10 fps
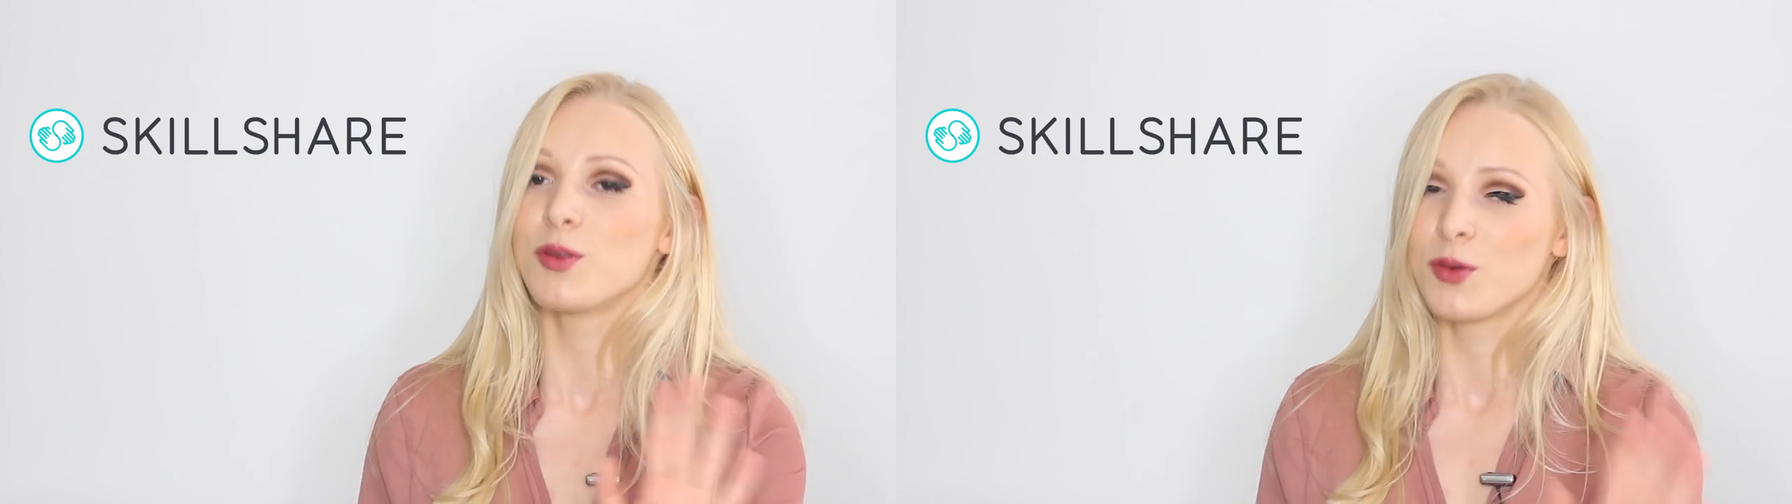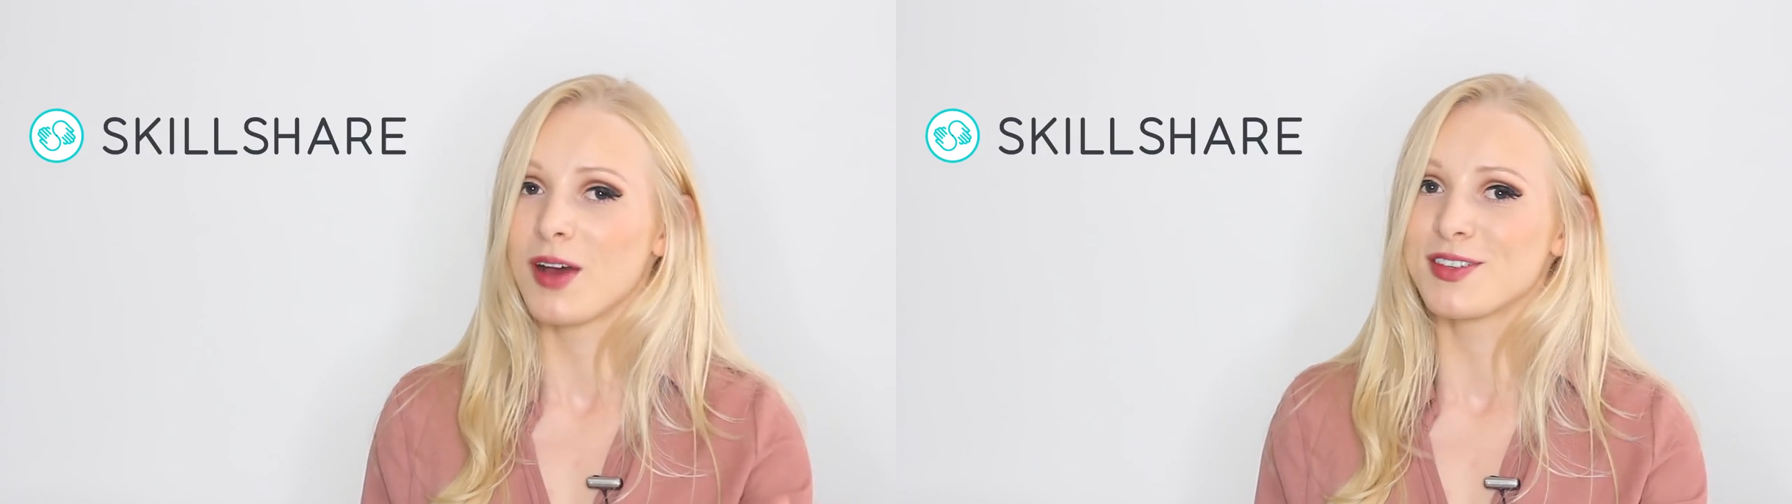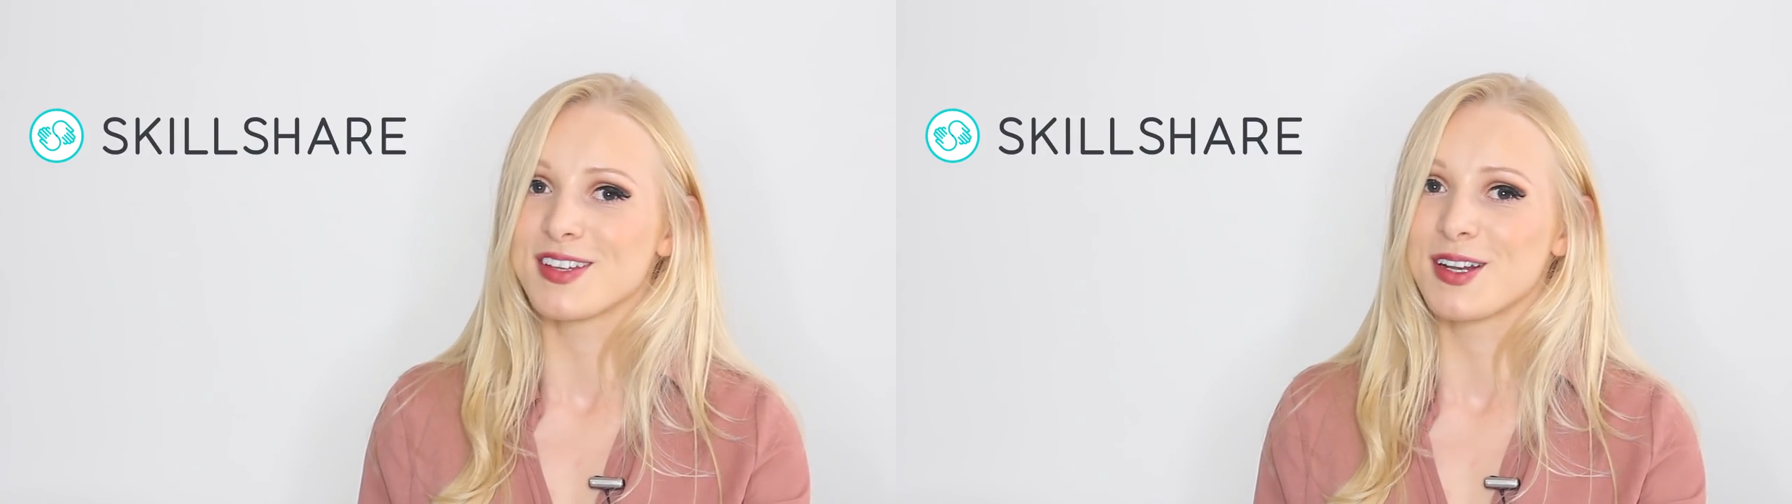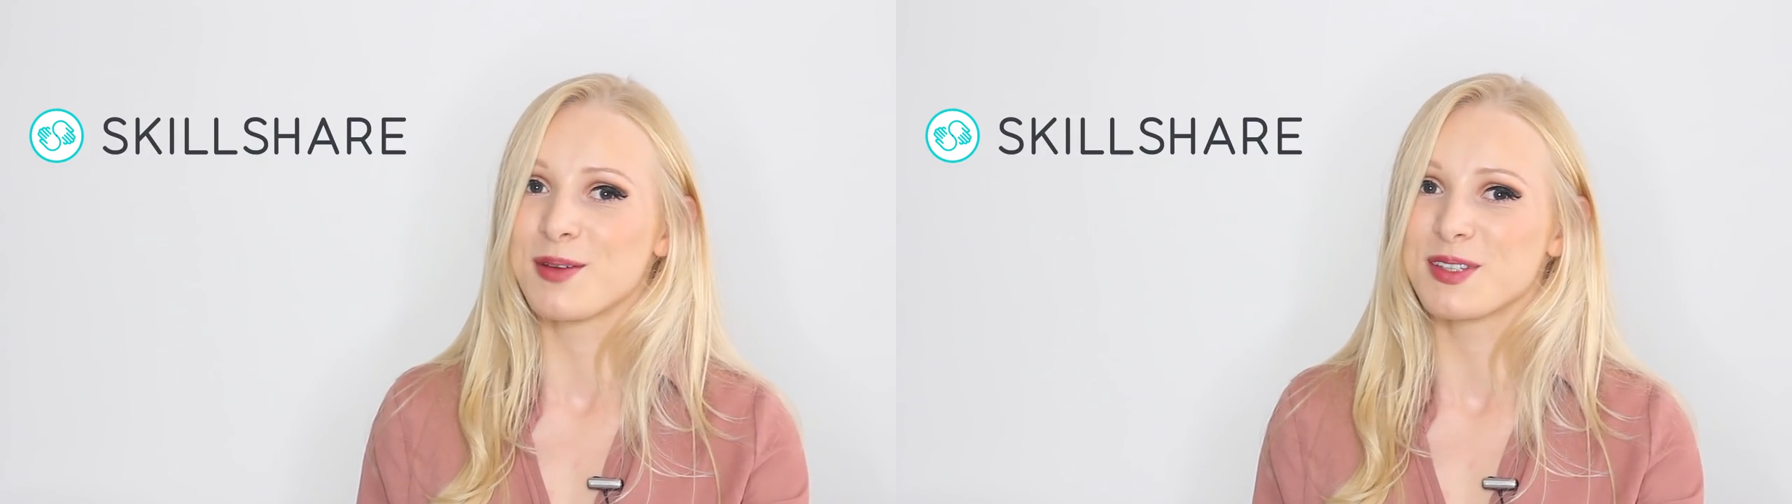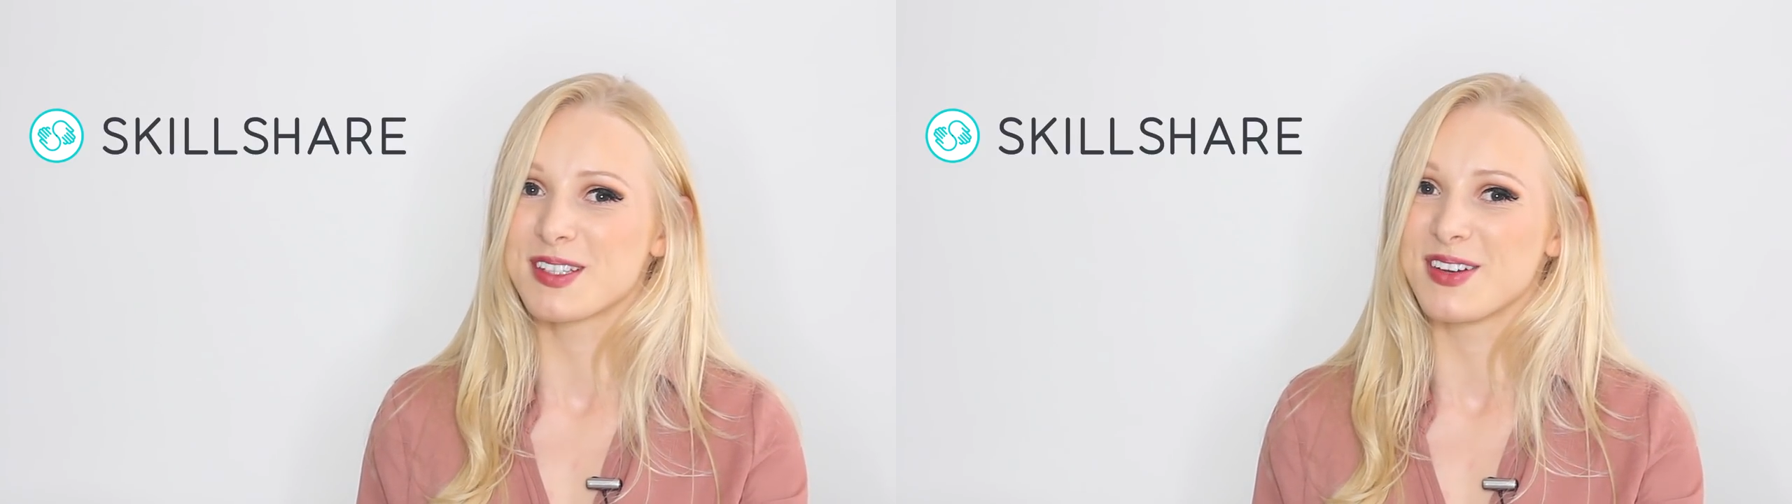you'll have to sign
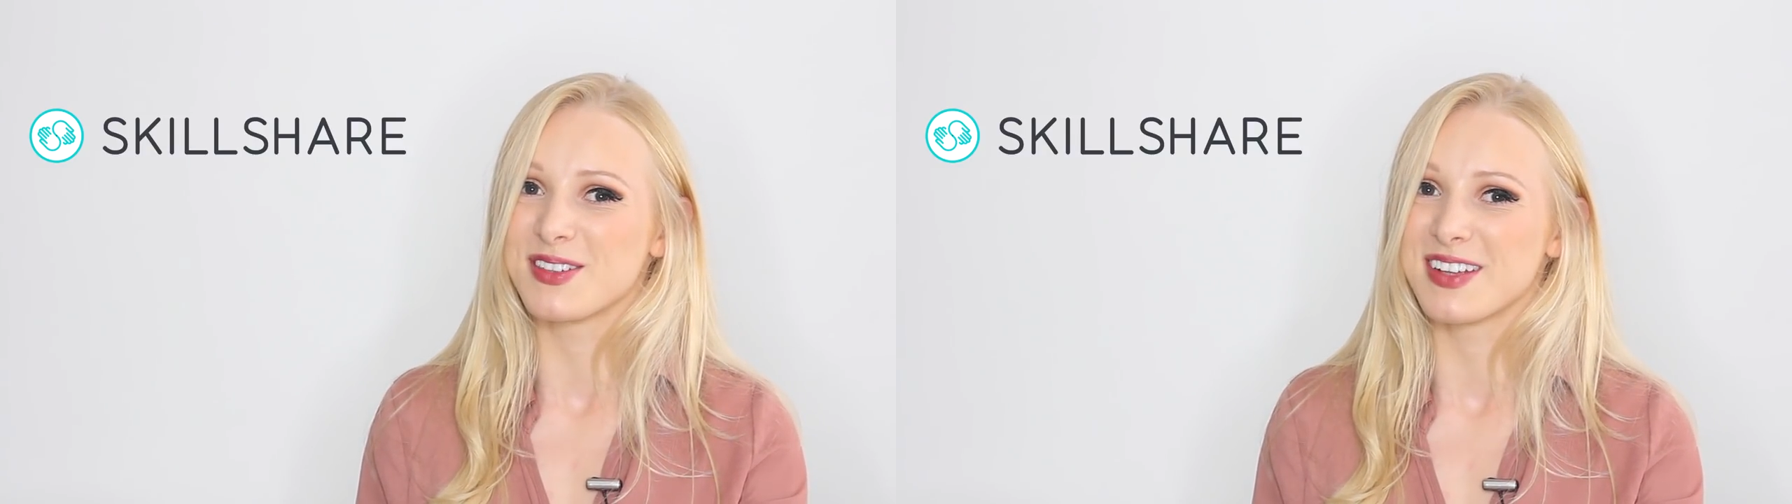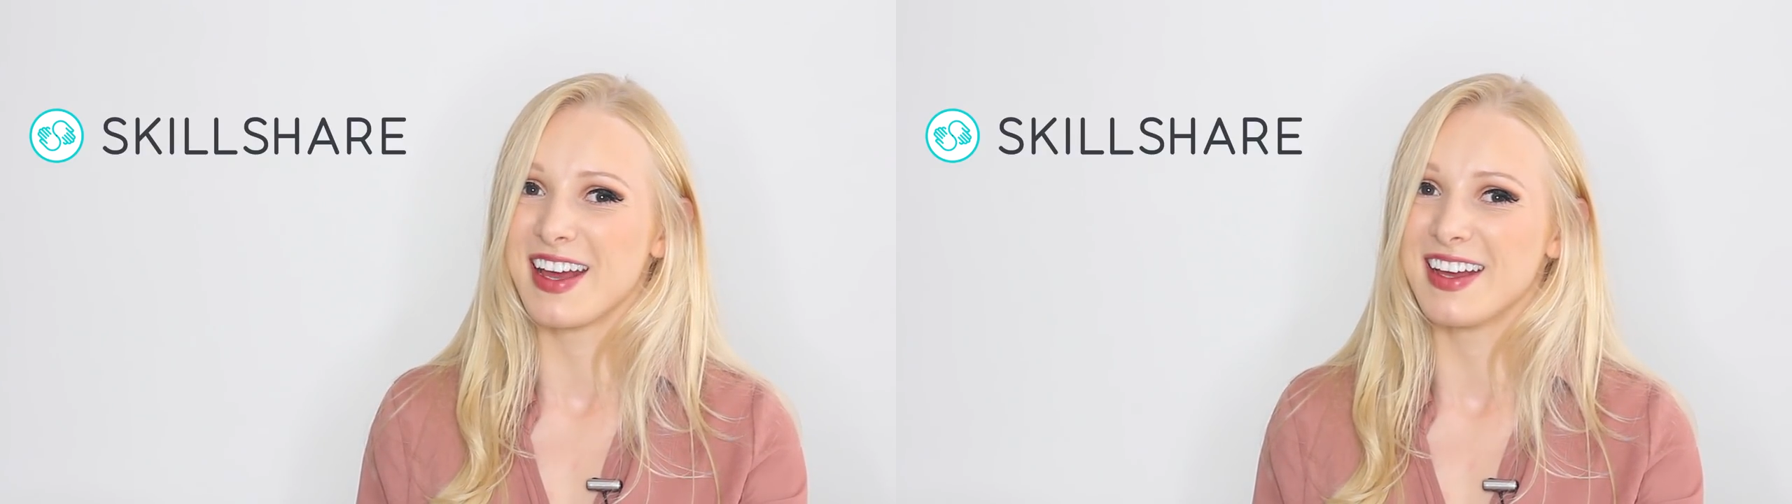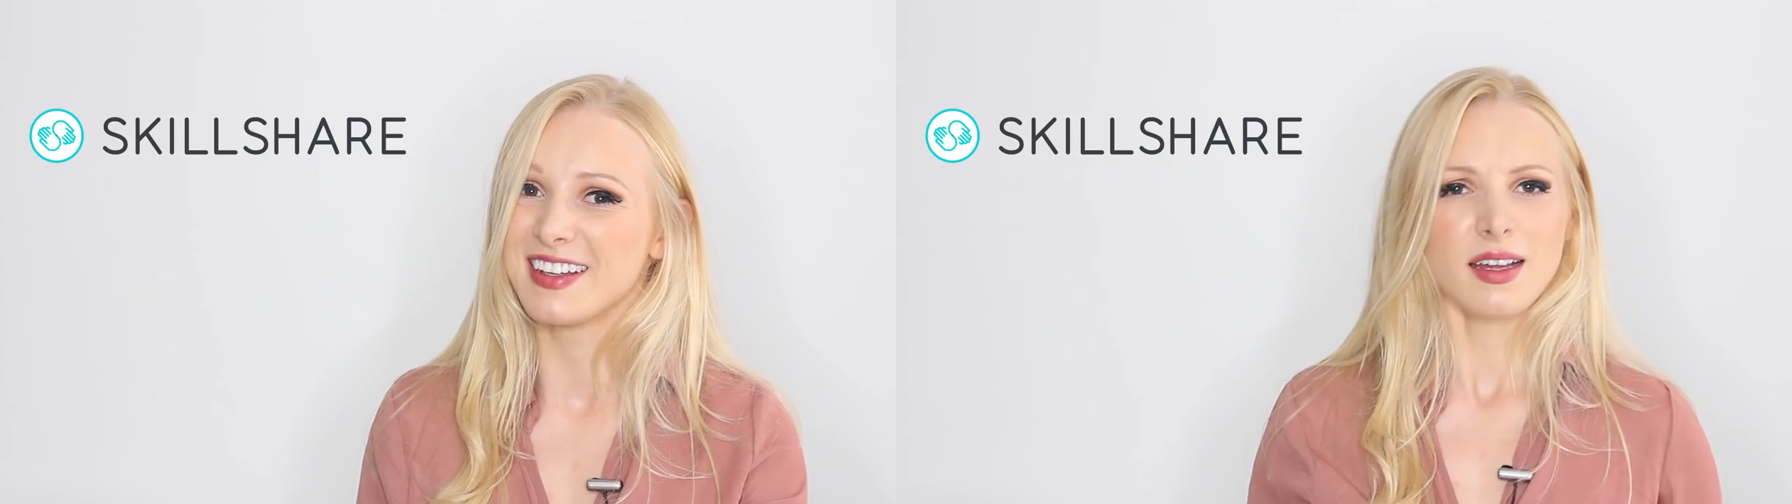up to Skillshare.